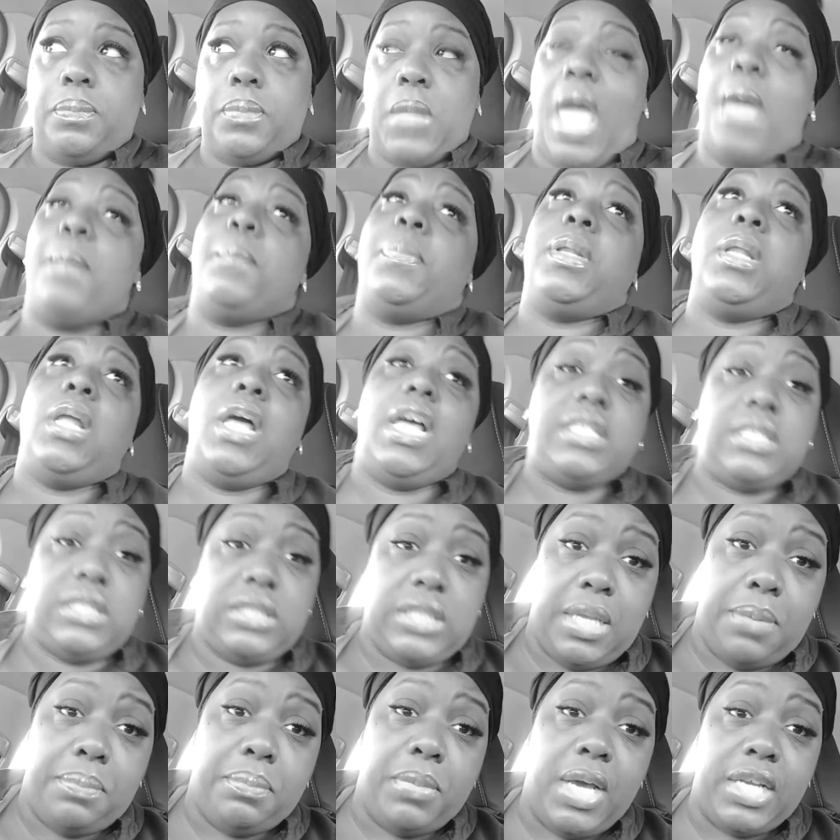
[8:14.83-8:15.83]
and plus
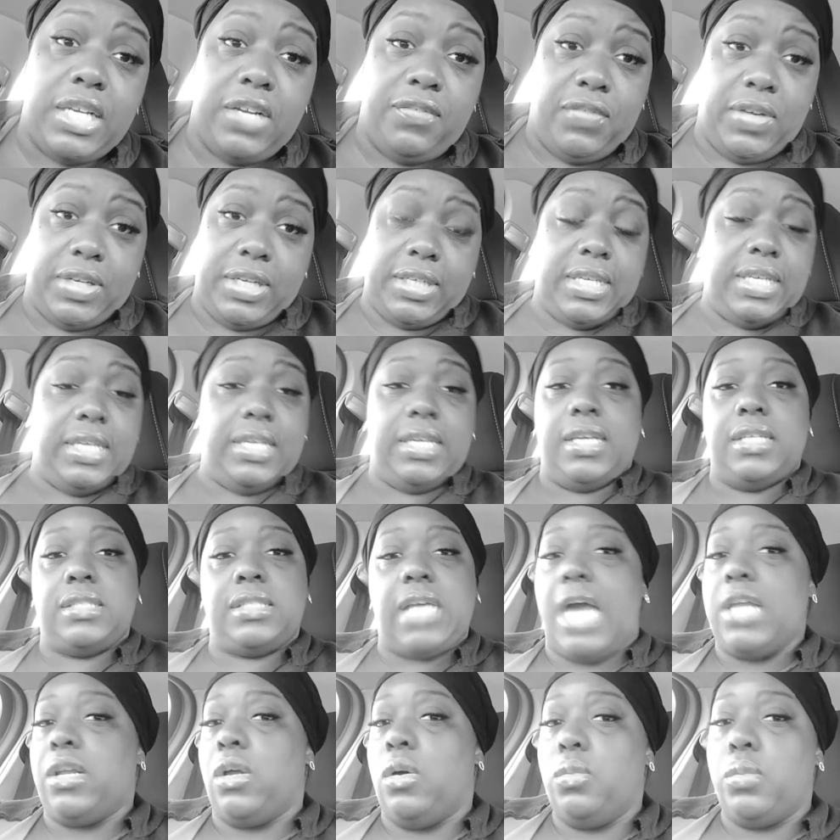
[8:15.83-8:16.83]
send money for the kids.
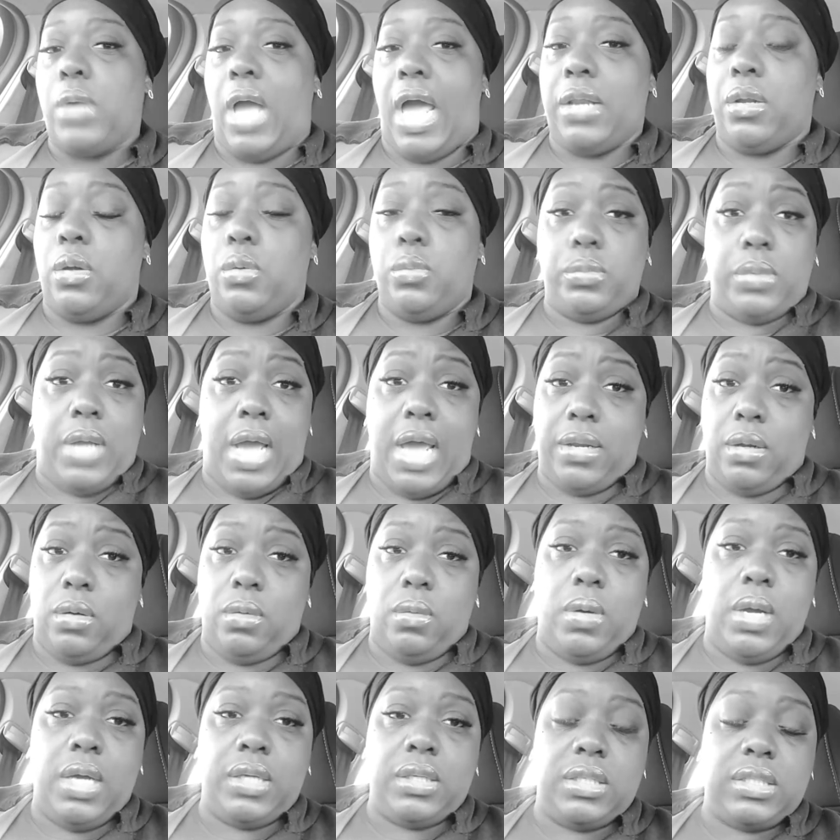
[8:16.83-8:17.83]
I don't I don't I
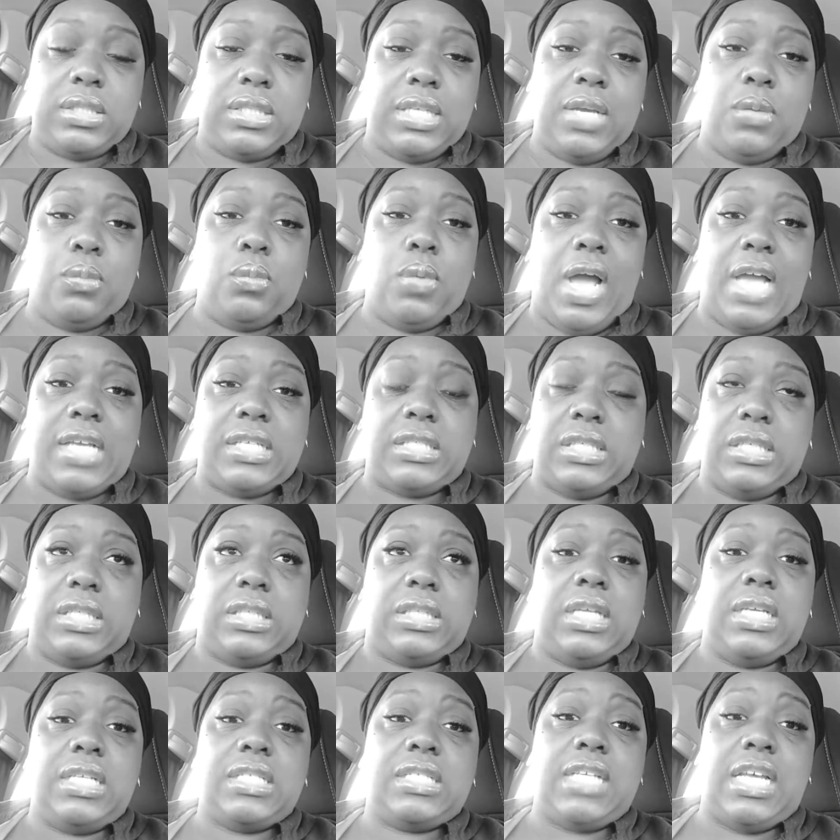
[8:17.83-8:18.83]
don't understand why she
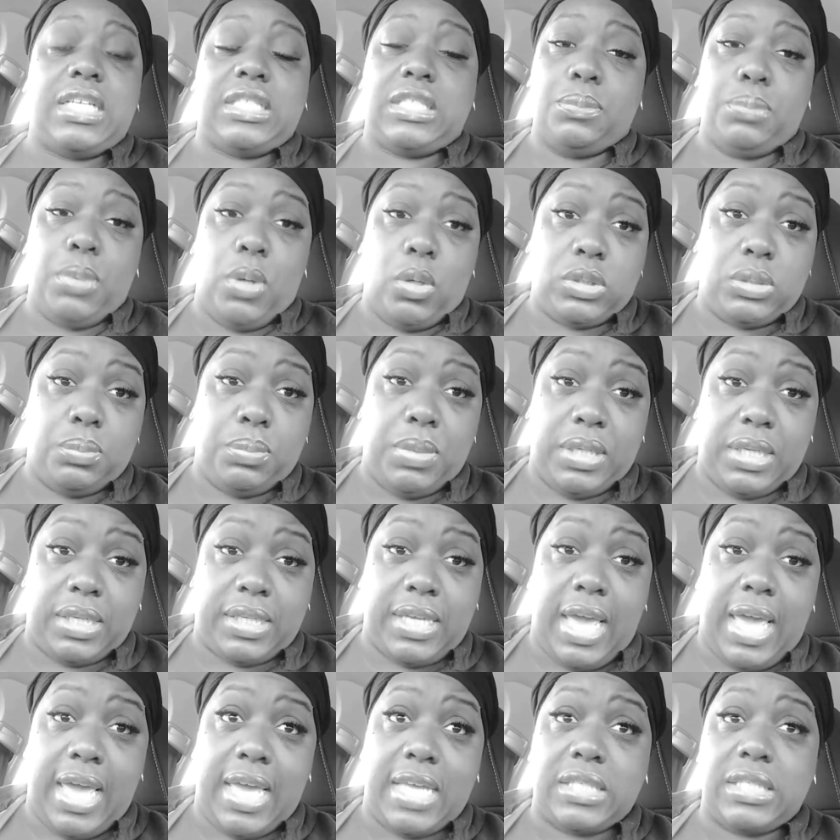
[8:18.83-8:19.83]
thinks that's supposed to be the
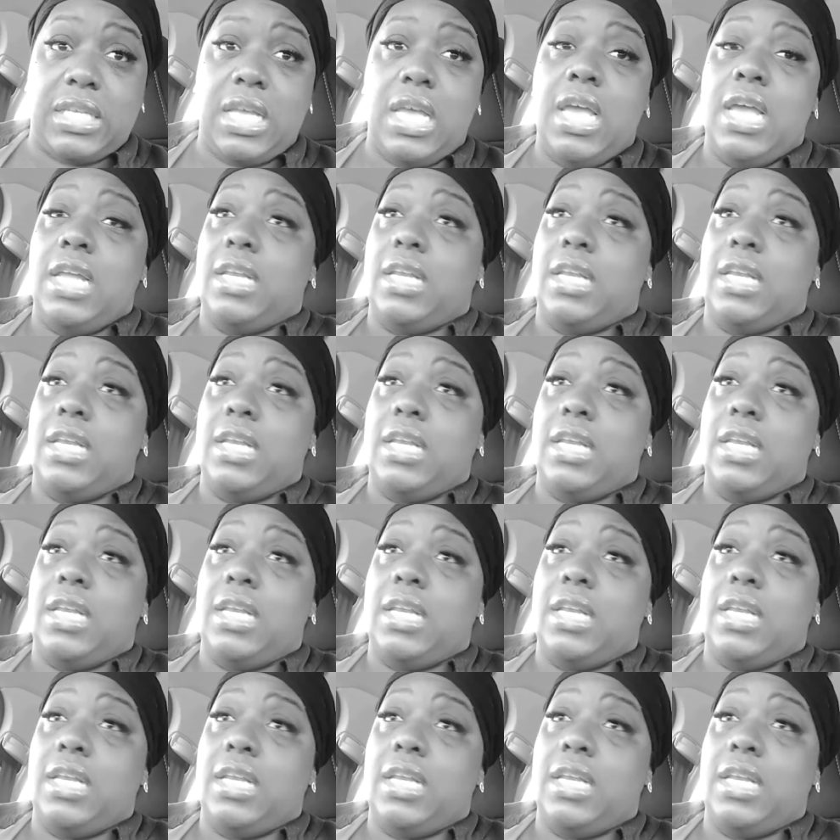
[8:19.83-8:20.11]
case.